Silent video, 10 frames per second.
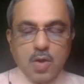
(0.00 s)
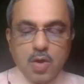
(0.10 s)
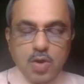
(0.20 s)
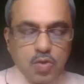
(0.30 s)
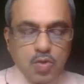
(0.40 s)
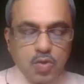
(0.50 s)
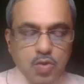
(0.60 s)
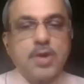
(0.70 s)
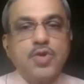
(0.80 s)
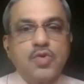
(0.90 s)
or do
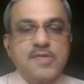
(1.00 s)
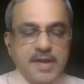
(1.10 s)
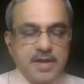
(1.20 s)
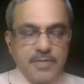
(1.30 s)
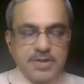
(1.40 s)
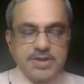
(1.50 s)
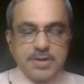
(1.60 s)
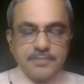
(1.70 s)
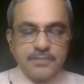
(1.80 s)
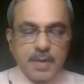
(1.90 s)
not use any
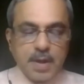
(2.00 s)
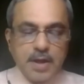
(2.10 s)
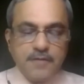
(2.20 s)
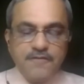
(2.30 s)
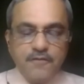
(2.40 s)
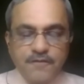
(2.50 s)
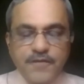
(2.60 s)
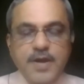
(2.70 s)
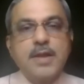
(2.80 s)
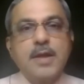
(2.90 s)
machine if you
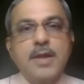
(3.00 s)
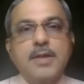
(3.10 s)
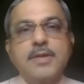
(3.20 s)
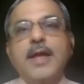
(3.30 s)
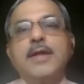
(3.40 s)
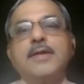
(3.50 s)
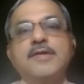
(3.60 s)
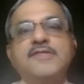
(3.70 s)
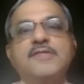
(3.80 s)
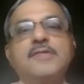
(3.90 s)
feel that
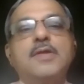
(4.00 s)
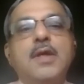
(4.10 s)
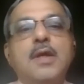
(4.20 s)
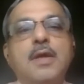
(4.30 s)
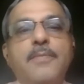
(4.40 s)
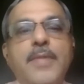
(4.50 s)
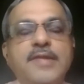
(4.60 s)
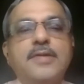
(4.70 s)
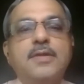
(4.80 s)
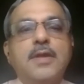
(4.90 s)
this
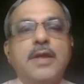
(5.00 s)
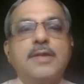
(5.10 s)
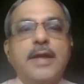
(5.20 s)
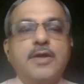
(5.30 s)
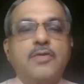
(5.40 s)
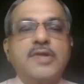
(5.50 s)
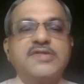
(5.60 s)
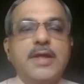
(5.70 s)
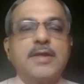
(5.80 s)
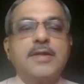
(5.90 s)
medicine, that is
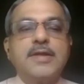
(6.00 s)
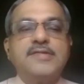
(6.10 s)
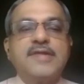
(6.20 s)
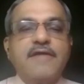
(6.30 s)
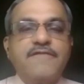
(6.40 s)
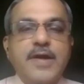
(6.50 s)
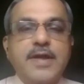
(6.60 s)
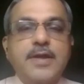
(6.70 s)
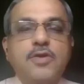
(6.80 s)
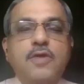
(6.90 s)
atorvastatin, is
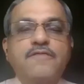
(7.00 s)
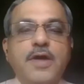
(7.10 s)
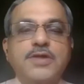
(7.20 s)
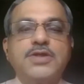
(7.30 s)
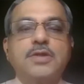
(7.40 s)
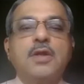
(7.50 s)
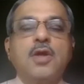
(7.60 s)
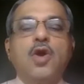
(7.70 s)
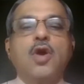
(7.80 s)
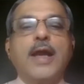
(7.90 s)
affecting your function
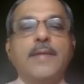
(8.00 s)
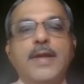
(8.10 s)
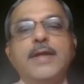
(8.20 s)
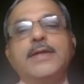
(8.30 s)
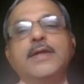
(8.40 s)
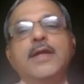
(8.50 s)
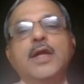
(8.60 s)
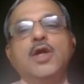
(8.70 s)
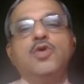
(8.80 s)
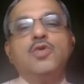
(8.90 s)
or ability
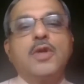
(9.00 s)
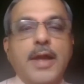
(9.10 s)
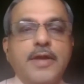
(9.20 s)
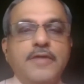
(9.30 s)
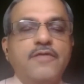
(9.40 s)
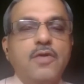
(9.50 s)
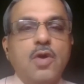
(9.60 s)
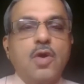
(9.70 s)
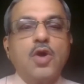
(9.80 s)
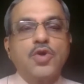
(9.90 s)
to drive
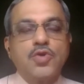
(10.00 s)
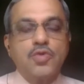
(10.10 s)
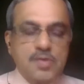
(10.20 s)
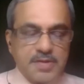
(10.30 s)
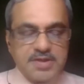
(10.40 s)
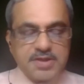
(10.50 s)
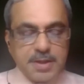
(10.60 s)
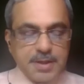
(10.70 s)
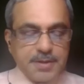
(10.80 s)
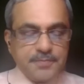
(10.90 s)
or to use the
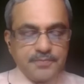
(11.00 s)
machinery.